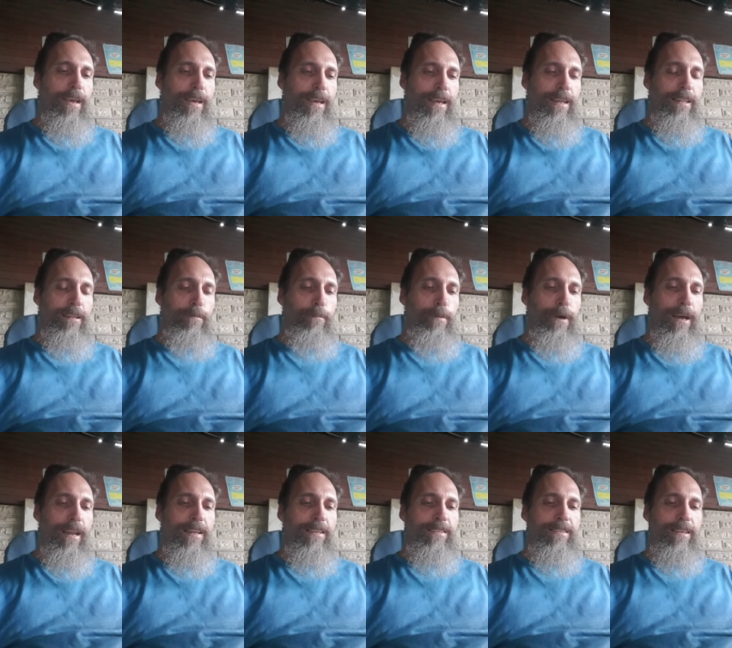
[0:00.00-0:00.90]
in the
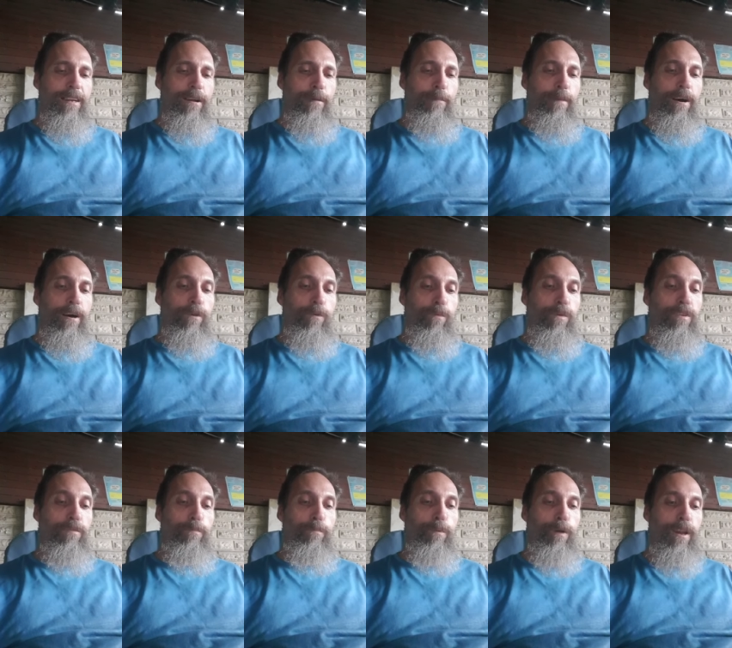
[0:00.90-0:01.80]
palace in Amman
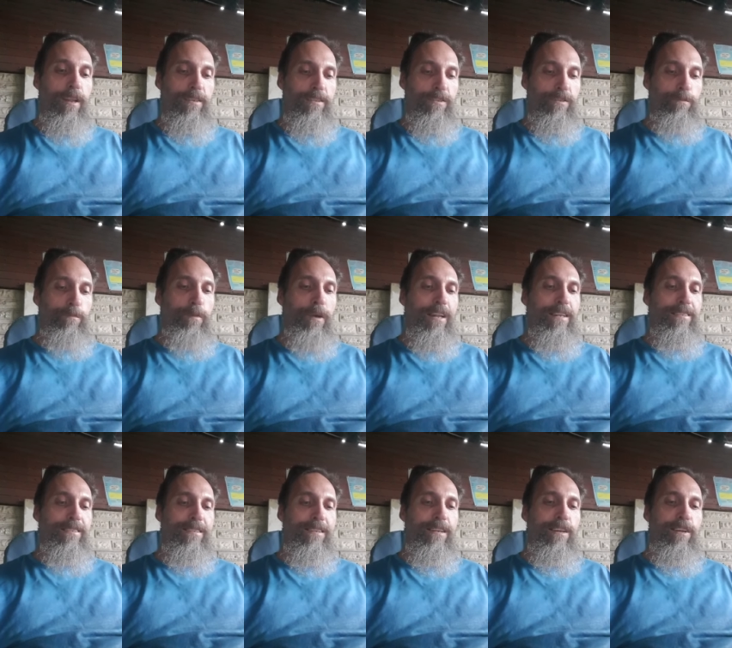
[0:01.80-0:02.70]
with
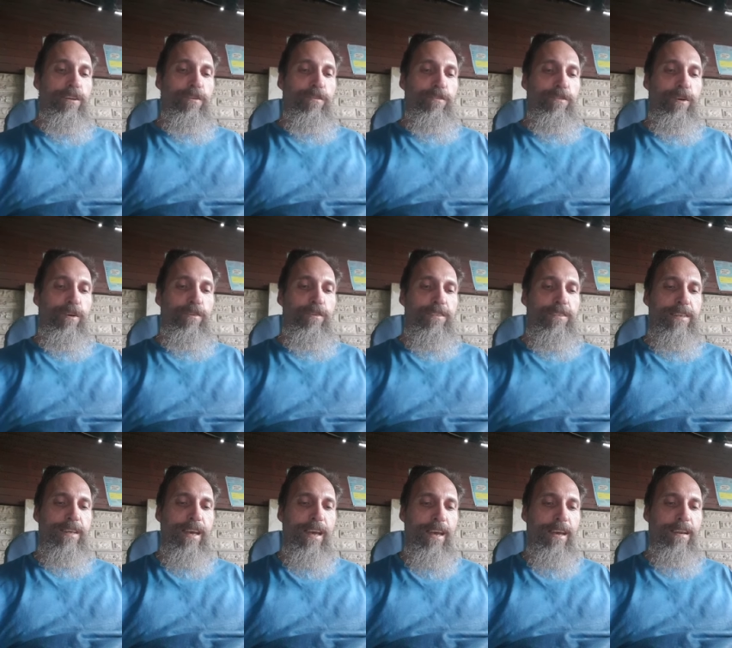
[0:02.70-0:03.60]
Palestinian
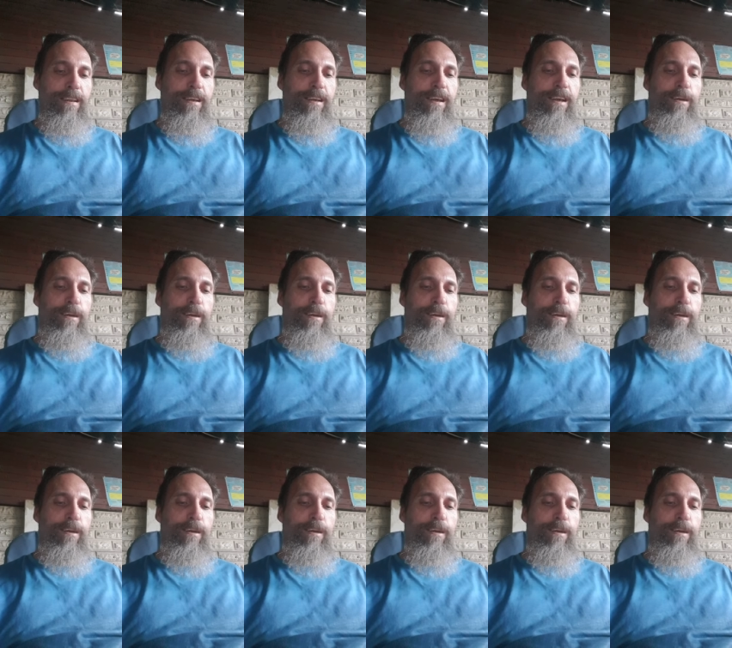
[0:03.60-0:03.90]
Authority head